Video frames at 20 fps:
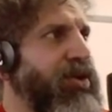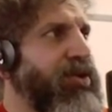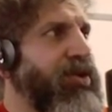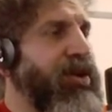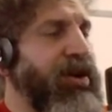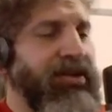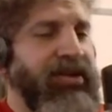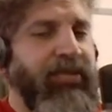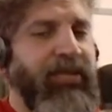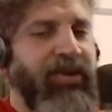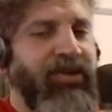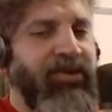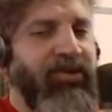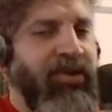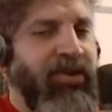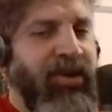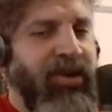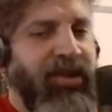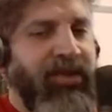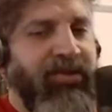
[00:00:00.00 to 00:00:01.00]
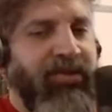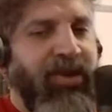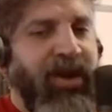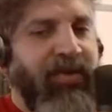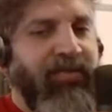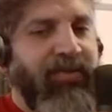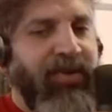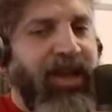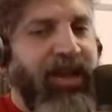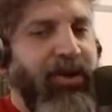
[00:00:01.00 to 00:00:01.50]
I said, but you don't need to have
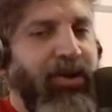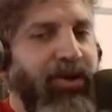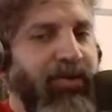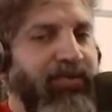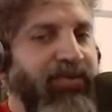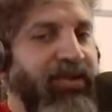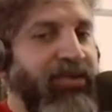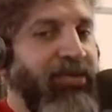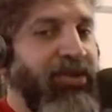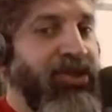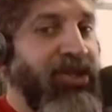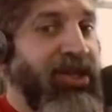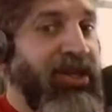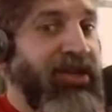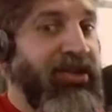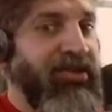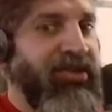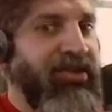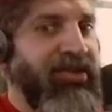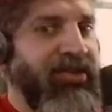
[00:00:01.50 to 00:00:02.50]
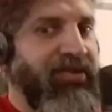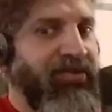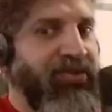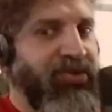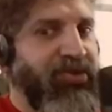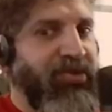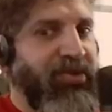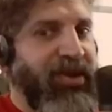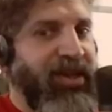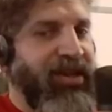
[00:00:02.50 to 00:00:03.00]
like all of these machines to
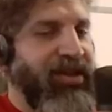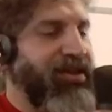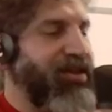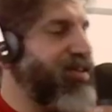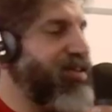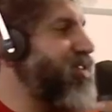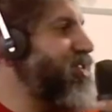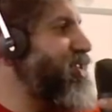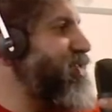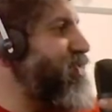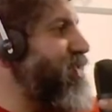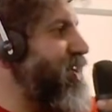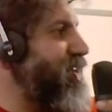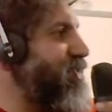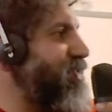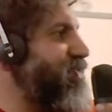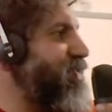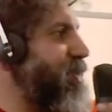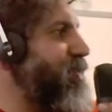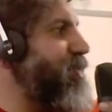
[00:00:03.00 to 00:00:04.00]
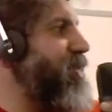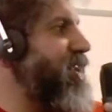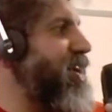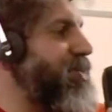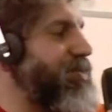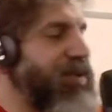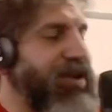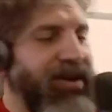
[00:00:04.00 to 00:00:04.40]
be certified Fab Lab.